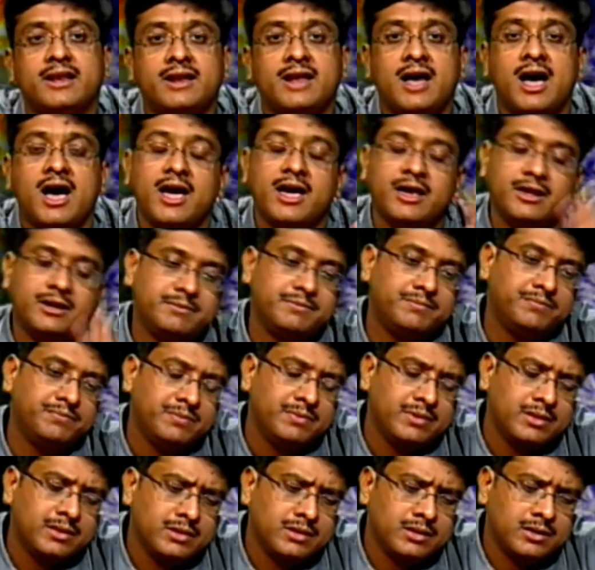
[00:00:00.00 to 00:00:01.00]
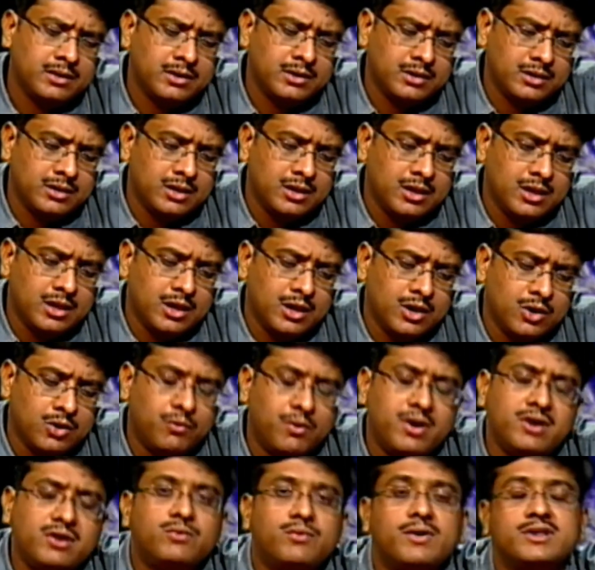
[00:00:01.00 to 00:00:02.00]
higher.
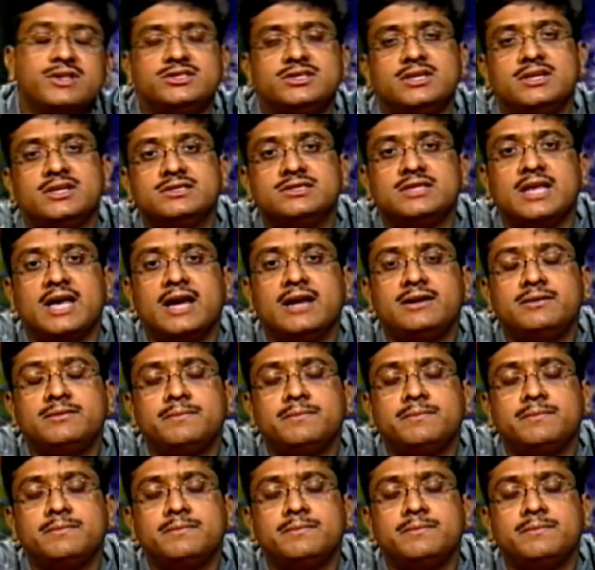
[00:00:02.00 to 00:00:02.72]
One question is that